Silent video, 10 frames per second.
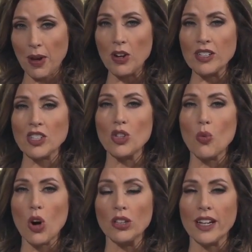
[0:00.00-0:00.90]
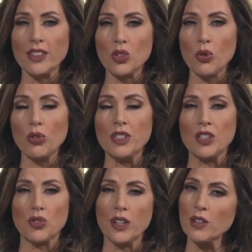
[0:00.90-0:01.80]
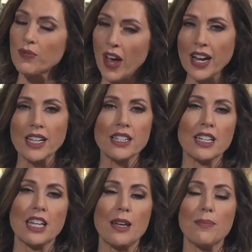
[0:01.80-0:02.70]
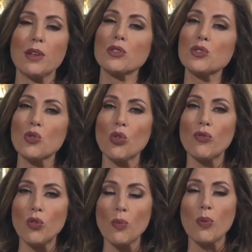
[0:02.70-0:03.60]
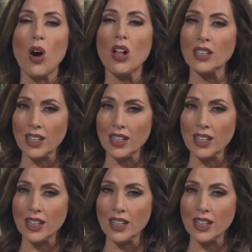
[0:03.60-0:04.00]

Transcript: parents in the Walled Lake School District fighting to keep middle school football